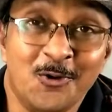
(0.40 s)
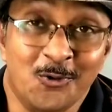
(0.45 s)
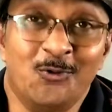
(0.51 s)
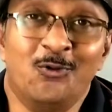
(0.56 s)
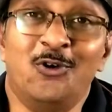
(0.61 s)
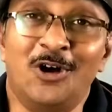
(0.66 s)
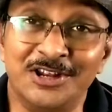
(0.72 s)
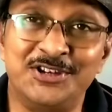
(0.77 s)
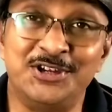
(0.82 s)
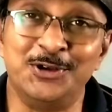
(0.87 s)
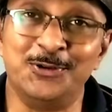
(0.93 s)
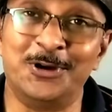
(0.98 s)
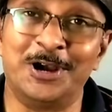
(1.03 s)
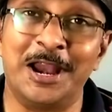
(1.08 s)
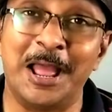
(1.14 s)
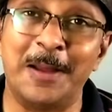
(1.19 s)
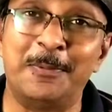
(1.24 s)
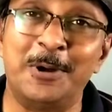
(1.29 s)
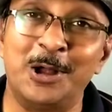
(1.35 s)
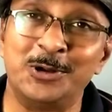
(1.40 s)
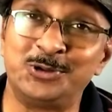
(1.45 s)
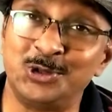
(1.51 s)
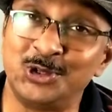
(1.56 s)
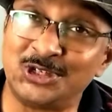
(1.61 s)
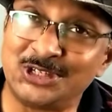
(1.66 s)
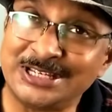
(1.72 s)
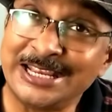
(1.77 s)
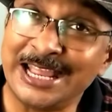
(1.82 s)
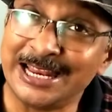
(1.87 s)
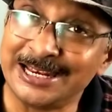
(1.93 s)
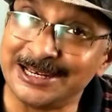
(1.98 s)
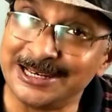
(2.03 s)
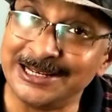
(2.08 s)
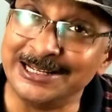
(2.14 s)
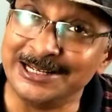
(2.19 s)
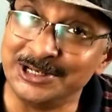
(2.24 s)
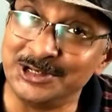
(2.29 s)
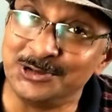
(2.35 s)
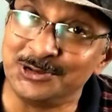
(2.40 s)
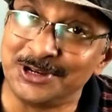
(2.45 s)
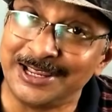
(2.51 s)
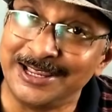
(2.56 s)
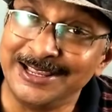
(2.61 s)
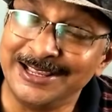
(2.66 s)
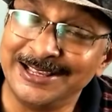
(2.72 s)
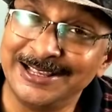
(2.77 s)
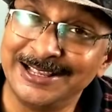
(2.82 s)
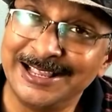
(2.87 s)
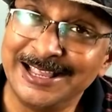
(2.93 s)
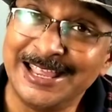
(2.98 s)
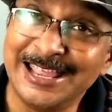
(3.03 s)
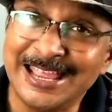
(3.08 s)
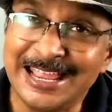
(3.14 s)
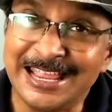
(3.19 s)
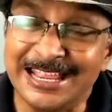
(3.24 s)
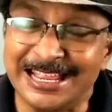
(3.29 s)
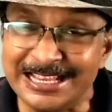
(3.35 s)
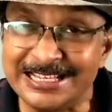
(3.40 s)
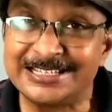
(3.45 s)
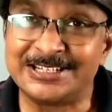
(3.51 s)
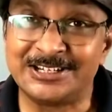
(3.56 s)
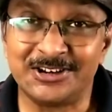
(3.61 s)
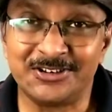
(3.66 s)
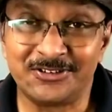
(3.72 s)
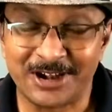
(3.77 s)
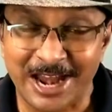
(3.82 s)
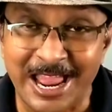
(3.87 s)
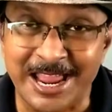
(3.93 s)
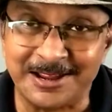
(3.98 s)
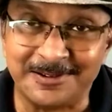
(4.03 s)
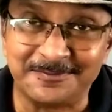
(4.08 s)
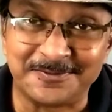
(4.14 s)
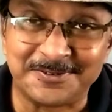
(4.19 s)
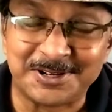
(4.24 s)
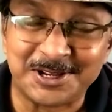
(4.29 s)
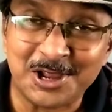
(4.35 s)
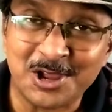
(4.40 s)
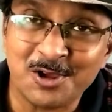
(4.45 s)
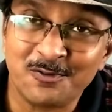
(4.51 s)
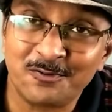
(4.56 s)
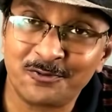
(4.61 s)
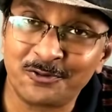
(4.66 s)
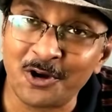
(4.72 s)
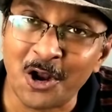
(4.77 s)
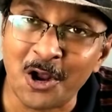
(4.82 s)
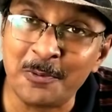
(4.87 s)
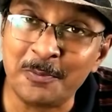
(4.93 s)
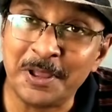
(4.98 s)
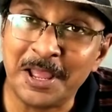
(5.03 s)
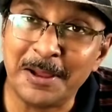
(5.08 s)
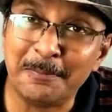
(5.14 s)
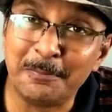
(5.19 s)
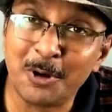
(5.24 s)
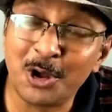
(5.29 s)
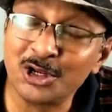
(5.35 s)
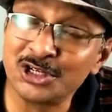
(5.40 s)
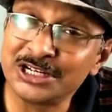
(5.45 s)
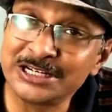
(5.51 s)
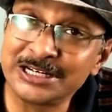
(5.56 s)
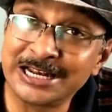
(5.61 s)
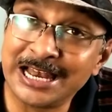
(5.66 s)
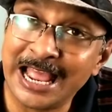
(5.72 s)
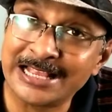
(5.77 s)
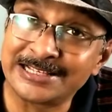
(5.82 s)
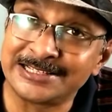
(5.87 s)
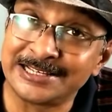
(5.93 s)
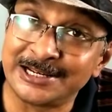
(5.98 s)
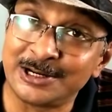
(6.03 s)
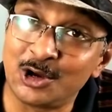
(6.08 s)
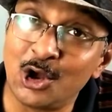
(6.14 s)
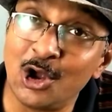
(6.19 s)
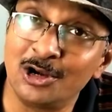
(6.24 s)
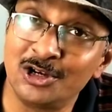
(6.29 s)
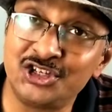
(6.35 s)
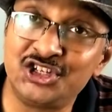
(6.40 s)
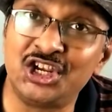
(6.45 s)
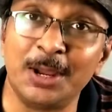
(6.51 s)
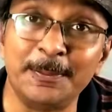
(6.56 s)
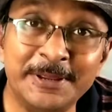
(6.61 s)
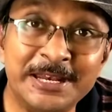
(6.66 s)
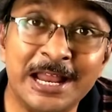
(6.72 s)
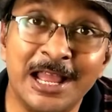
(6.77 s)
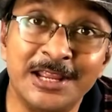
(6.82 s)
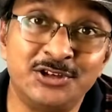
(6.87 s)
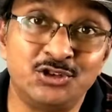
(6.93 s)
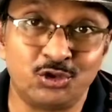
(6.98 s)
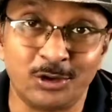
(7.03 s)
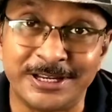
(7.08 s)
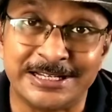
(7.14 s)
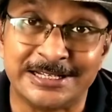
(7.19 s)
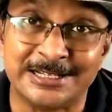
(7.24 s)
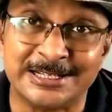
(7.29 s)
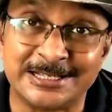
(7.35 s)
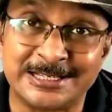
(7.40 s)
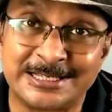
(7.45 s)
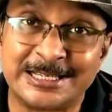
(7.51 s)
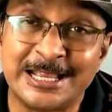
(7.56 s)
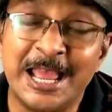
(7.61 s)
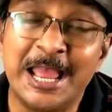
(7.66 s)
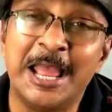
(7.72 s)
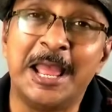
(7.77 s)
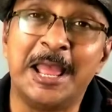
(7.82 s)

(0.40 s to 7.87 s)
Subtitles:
What you are about to see and learn today is derived from a modern classic called Gemini Twins,